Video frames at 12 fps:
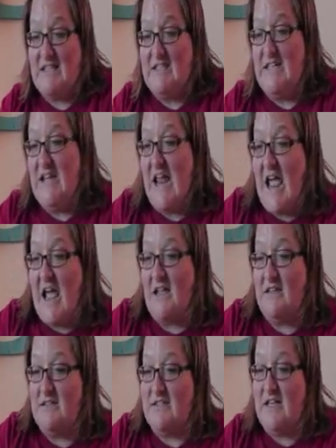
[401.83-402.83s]
dee-dat,
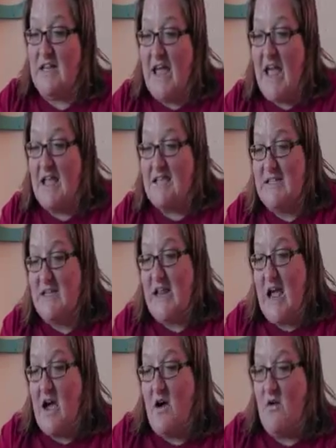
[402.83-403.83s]
skidat,
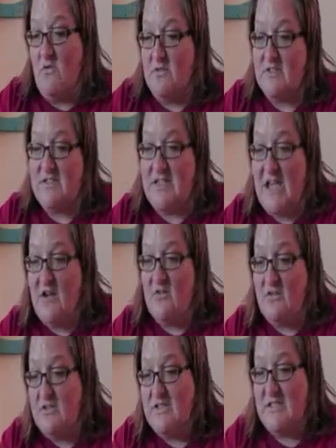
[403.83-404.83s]
dee-dow,
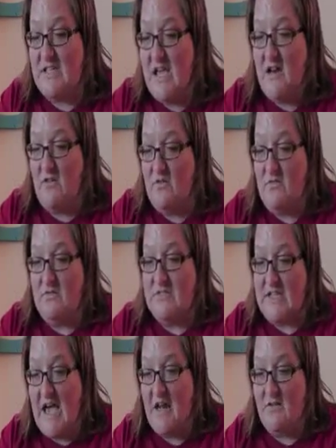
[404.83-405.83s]
skittle, skittle,
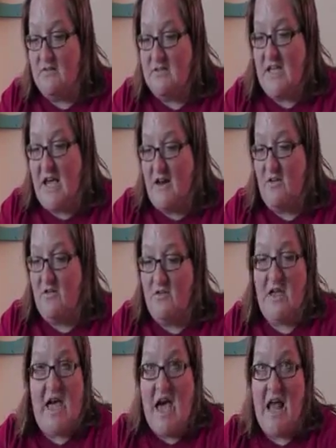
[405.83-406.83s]
daddle,
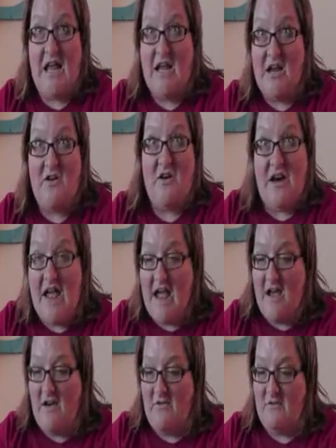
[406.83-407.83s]
daddle, out of here
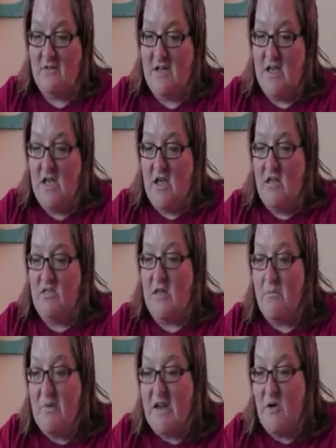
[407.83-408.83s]
now."
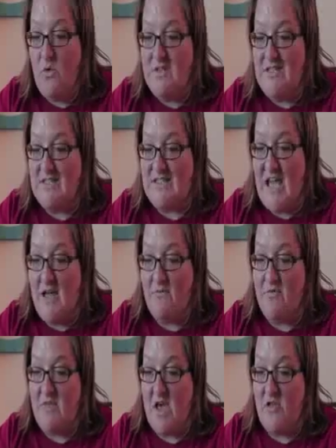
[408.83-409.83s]
Thumping noises came
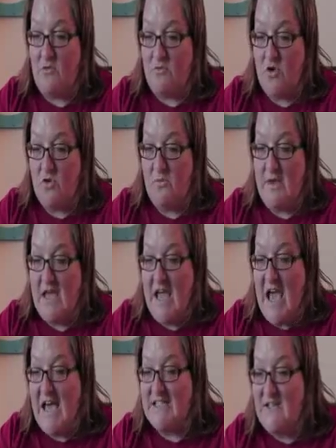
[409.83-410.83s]
from the other room,
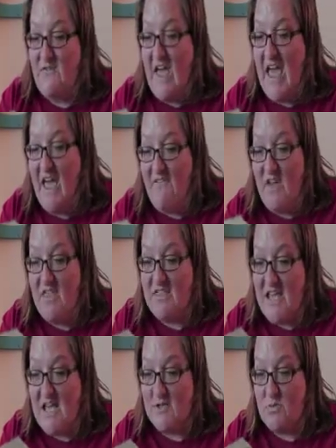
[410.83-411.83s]
as if heavy
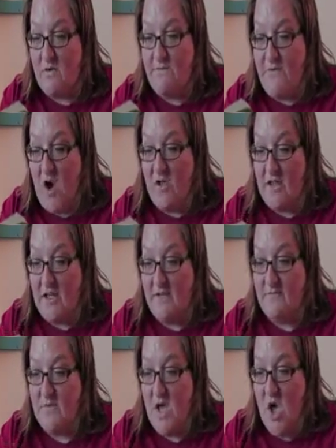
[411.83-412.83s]
things were falling.